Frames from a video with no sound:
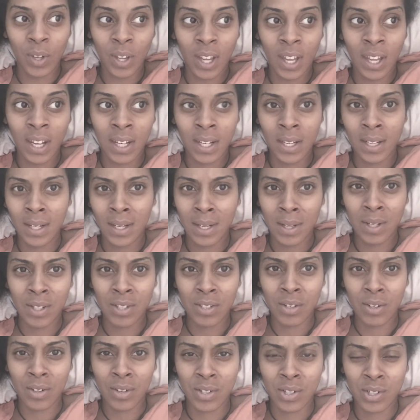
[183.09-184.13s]
And then he
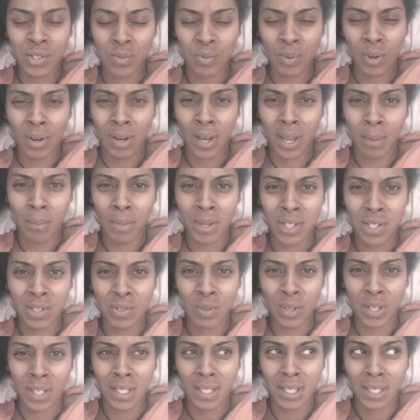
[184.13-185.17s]
started swearing at me in
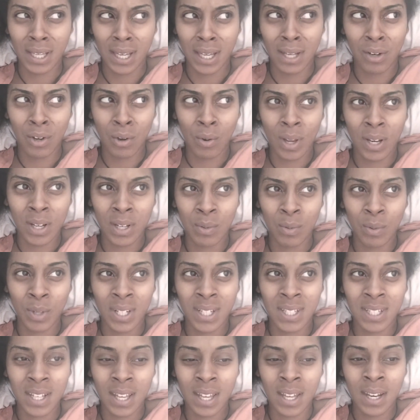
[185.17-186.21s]
Swahili. I had no idea what he
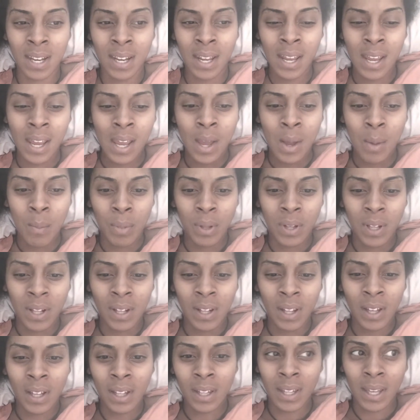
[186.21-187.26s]
said. But then
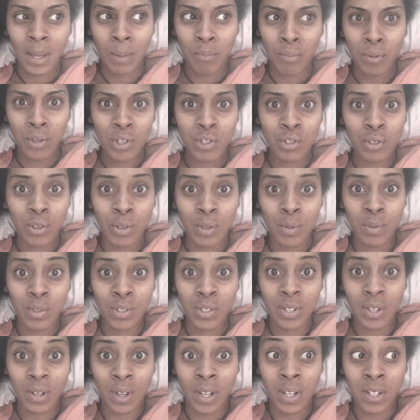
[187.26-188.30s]
luckily, I'm pretty sure he
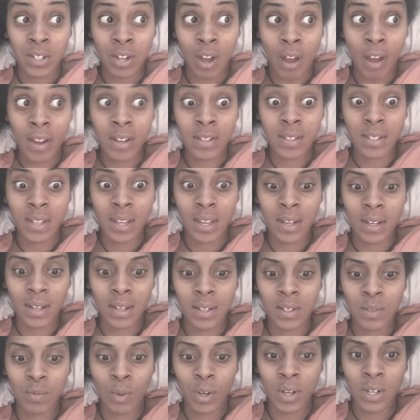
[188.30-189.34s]
was intoxicated
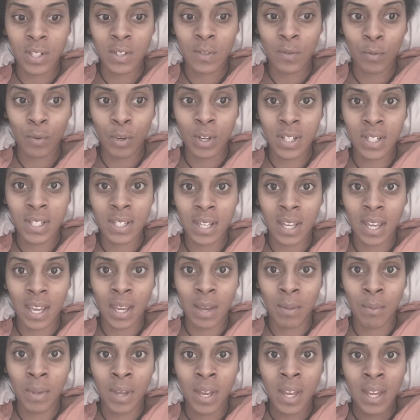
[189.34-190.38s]
because one of his friends
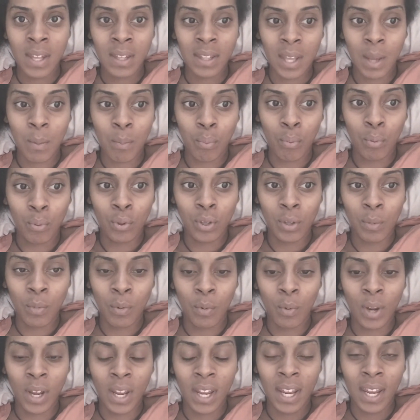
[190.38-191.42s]
came, they pulled him
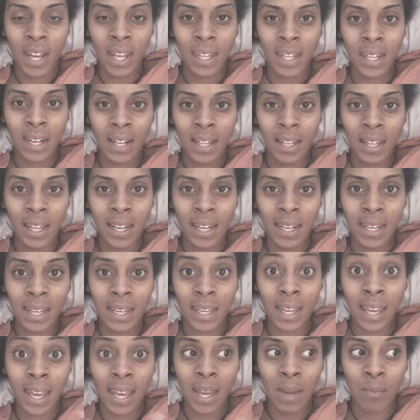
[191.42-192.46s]
away, and then a lady
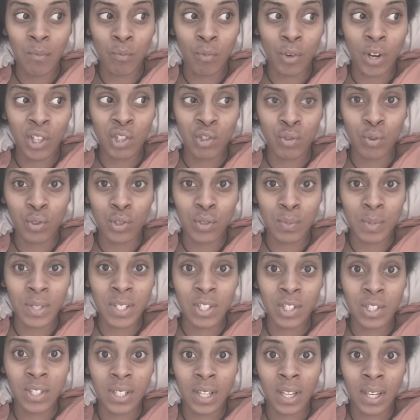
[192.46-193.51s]
came, rushed towards me, and
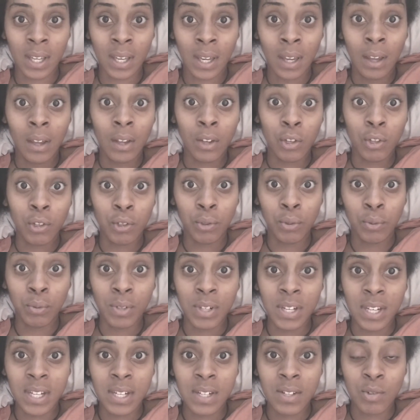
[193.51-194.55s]
she's like, you
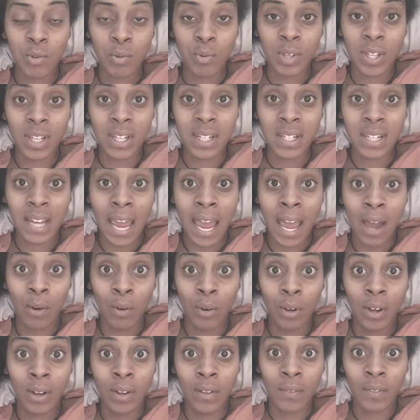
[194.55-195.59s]
need to get
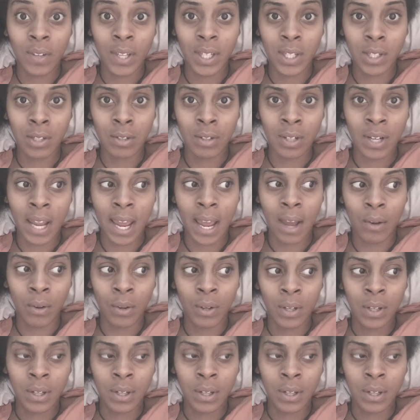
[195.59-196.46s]
out of here now.